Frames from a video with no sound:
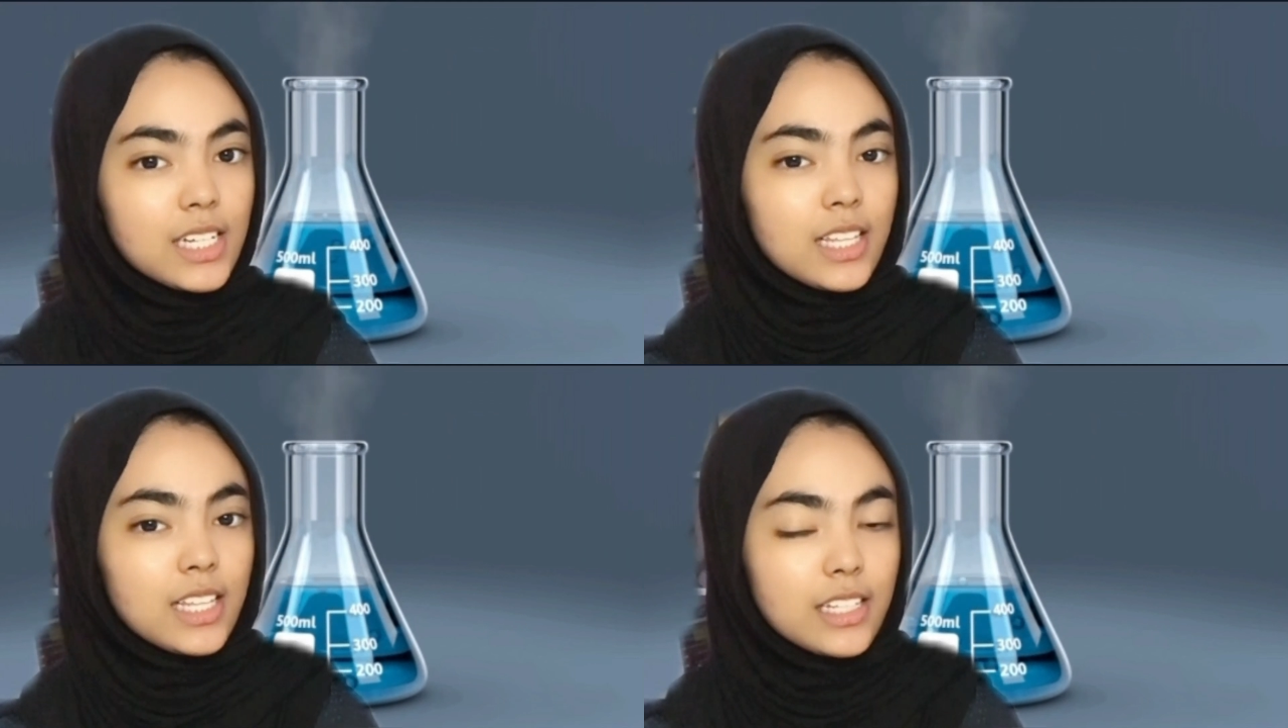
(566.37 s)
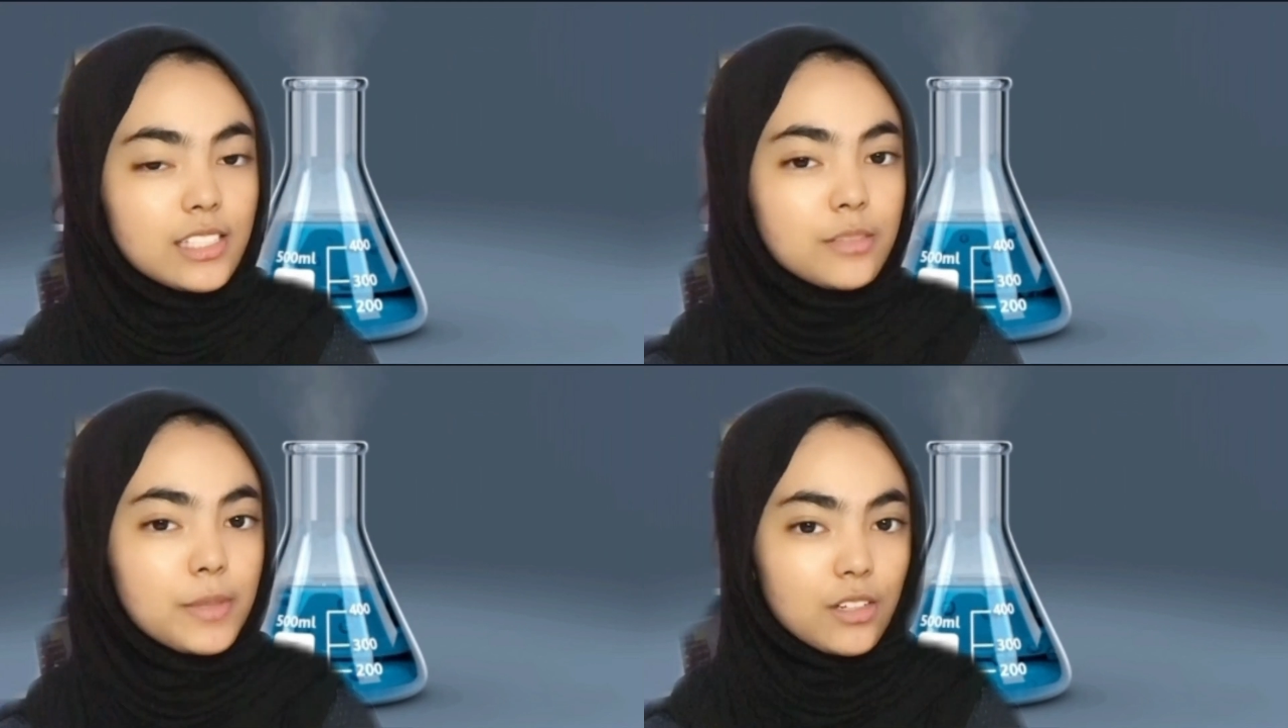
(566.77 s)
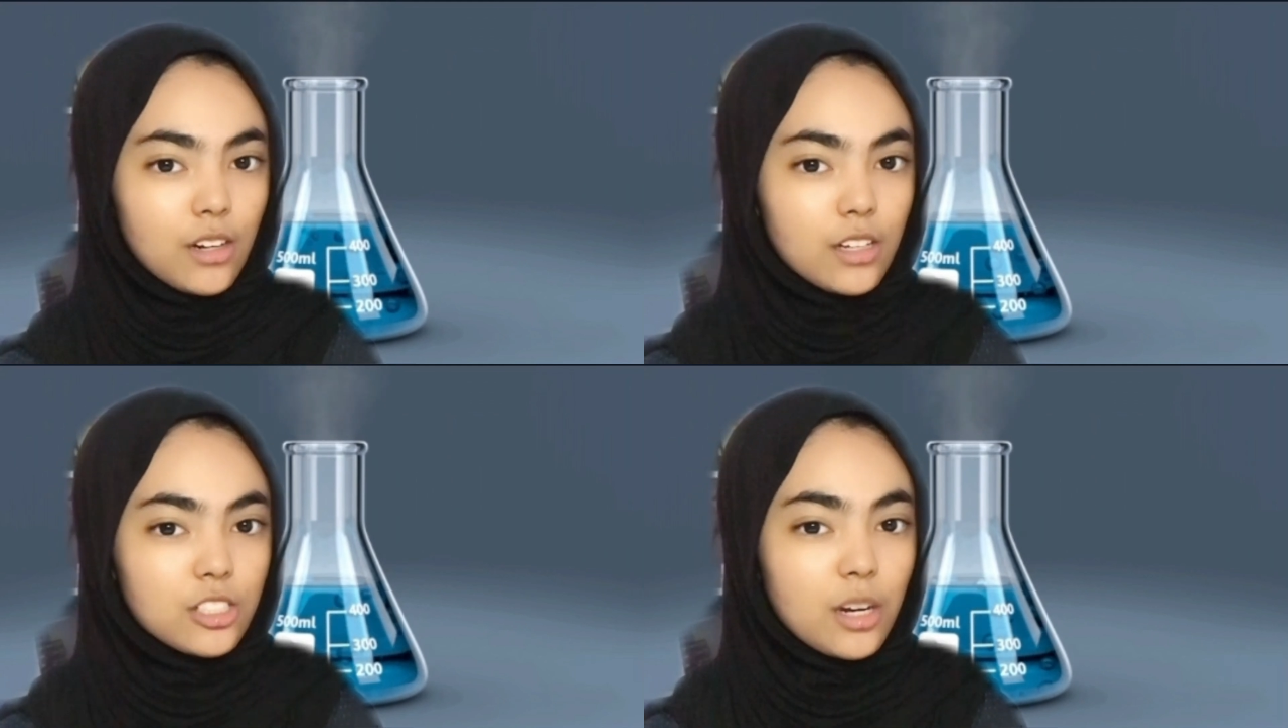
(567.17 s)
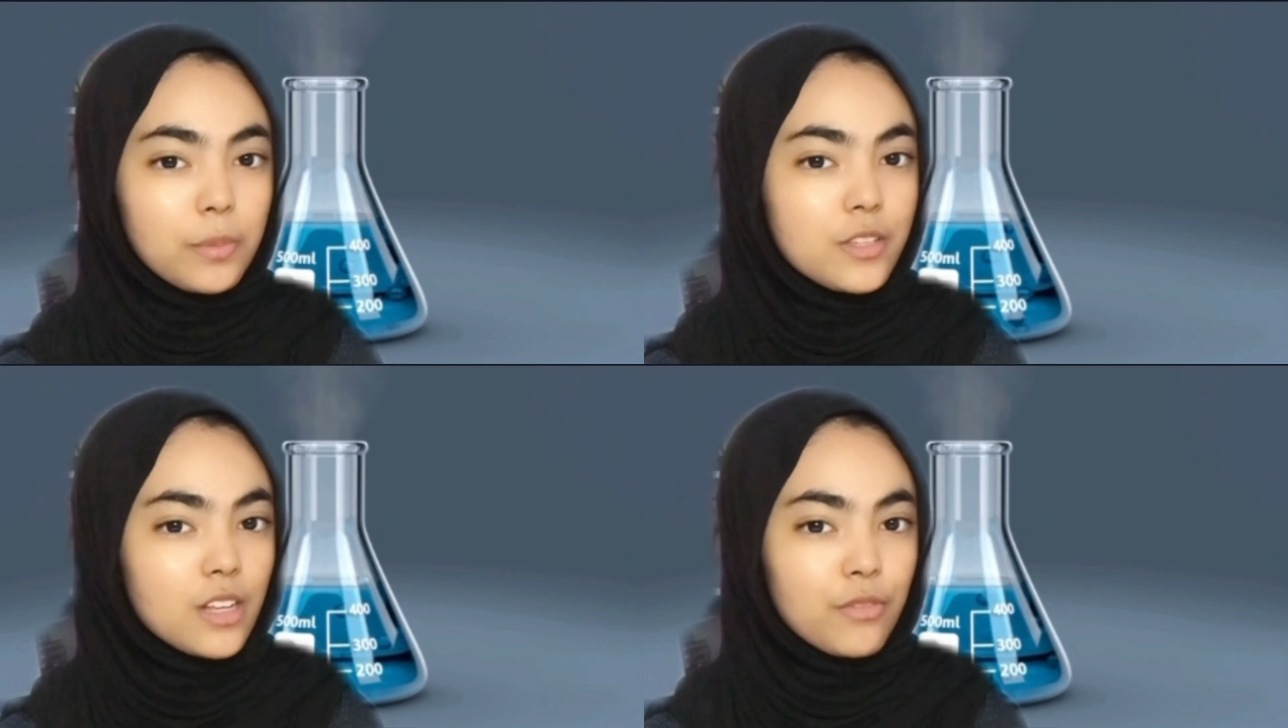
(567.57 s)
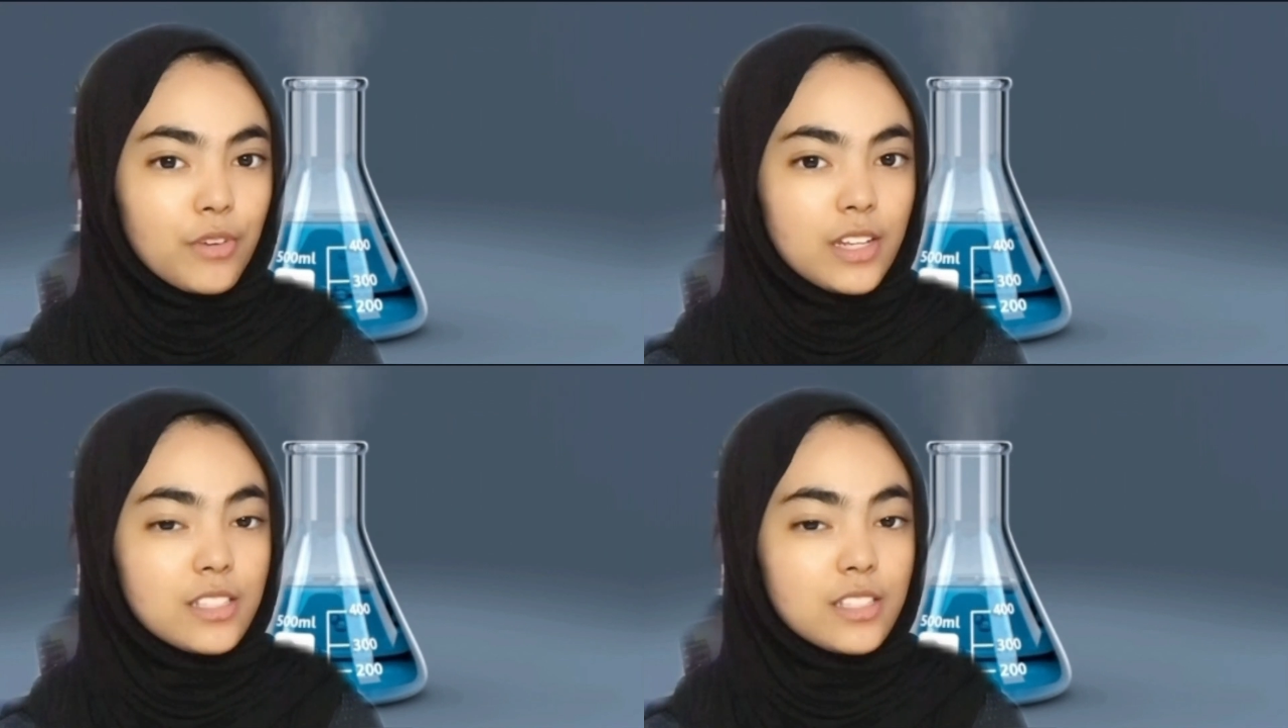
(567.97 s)
This is because copper
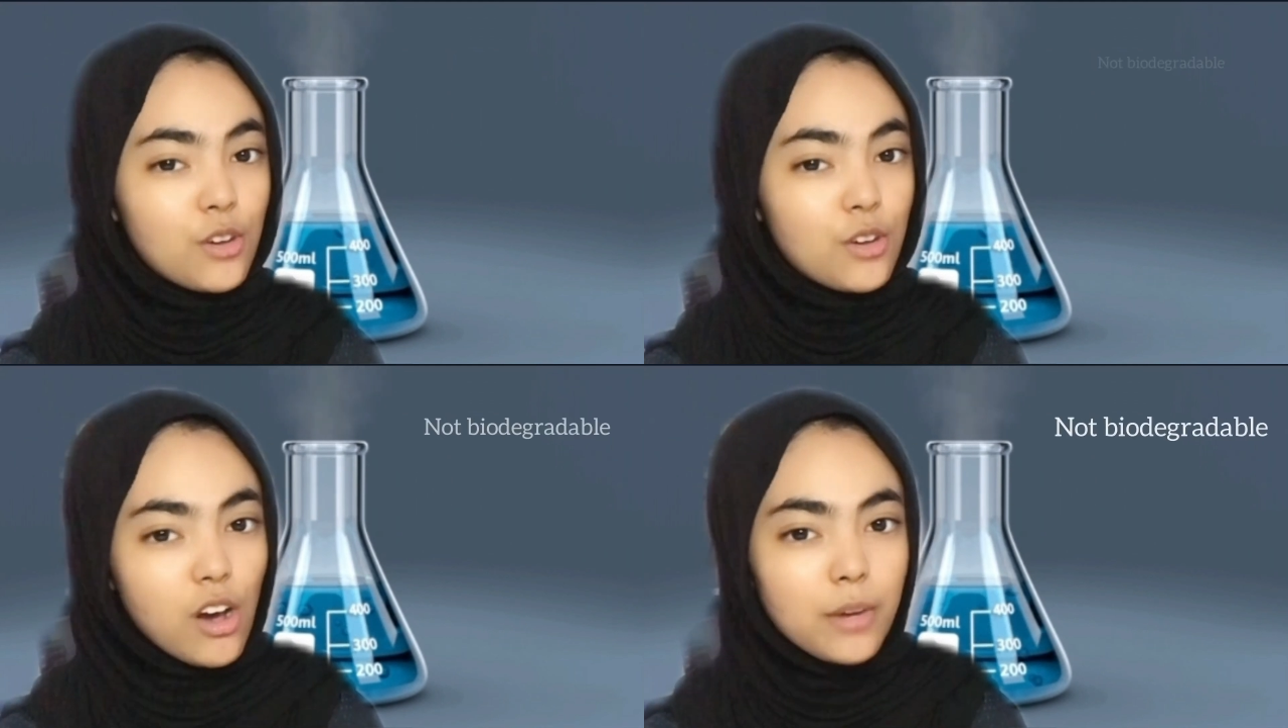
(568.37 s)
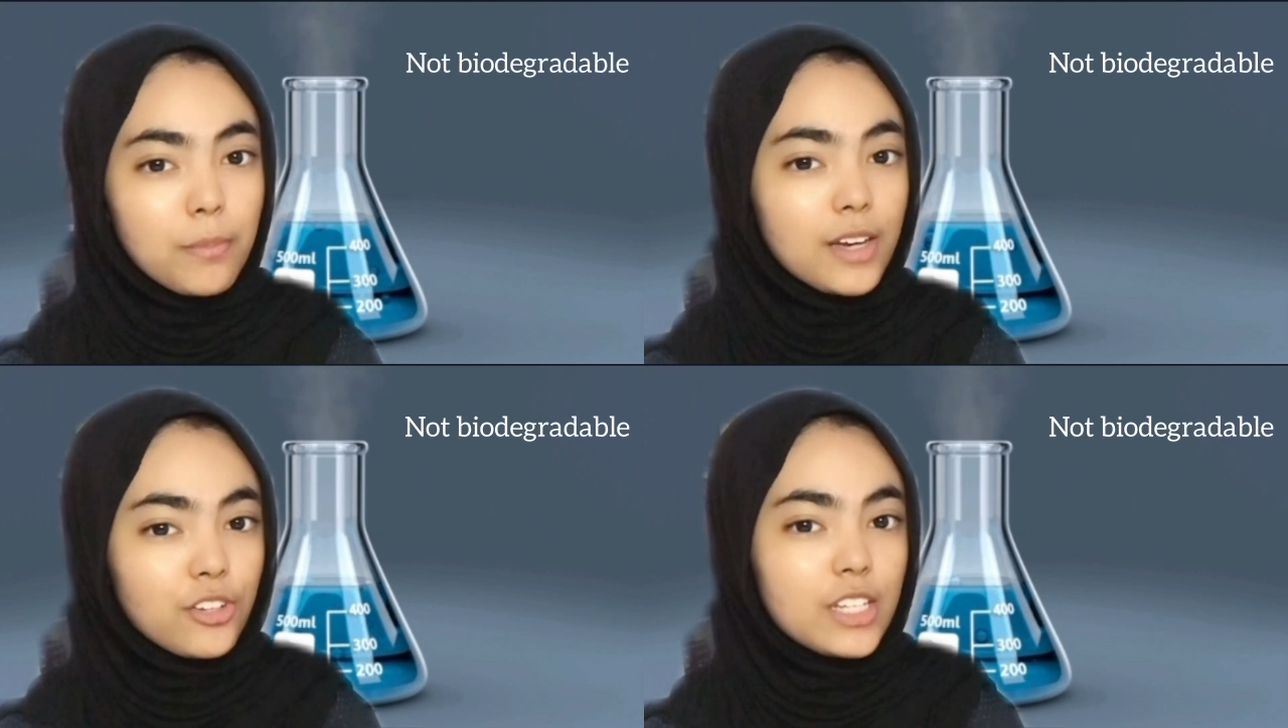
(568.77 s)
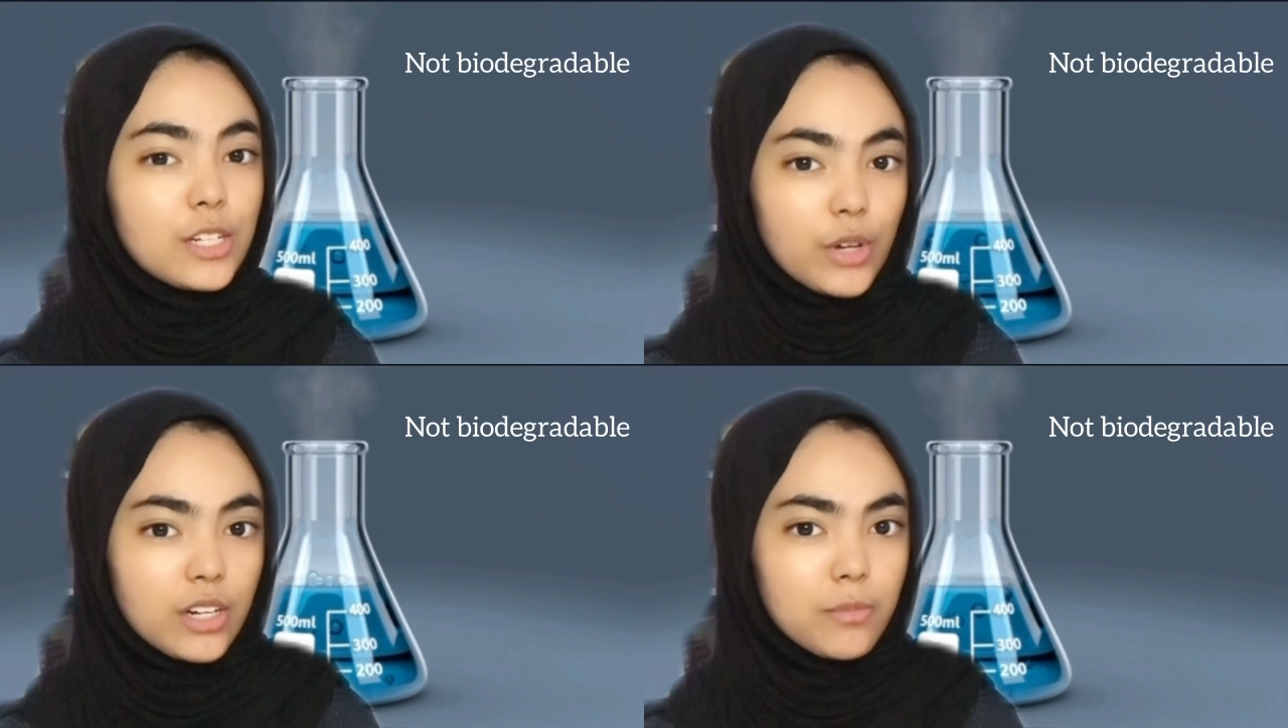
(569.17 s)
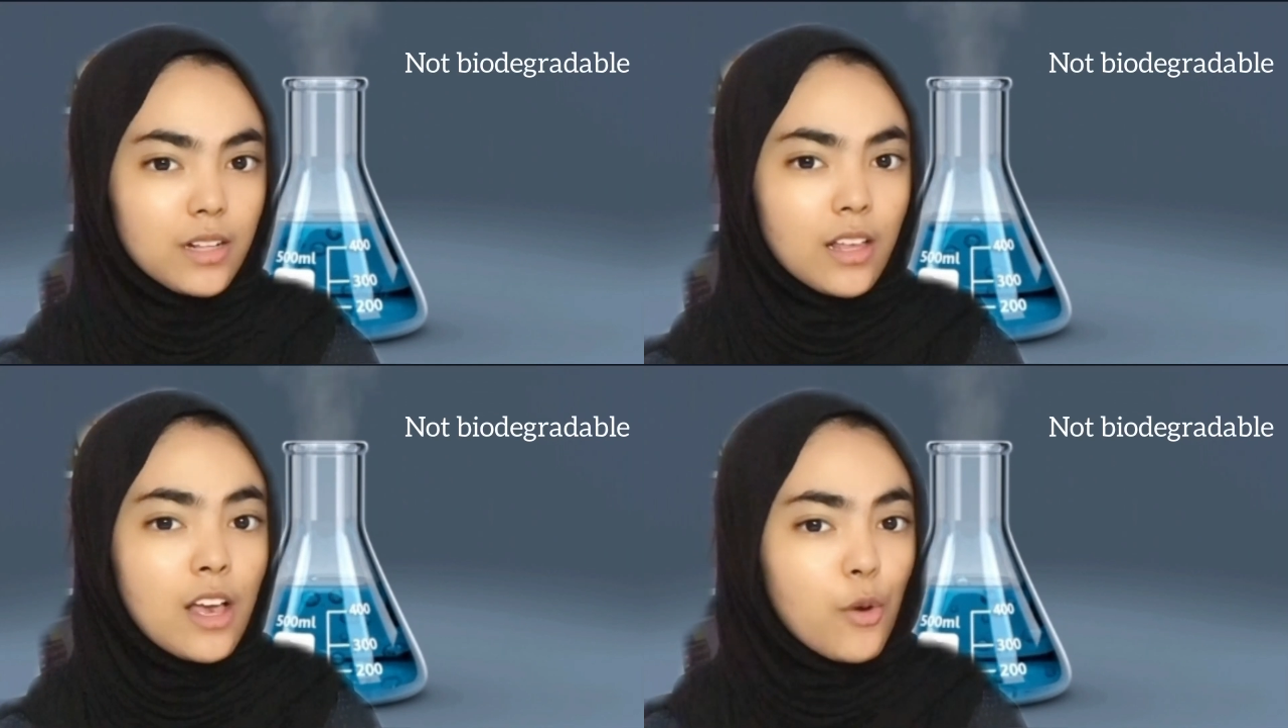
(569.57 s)
sulfate is not biodegradable,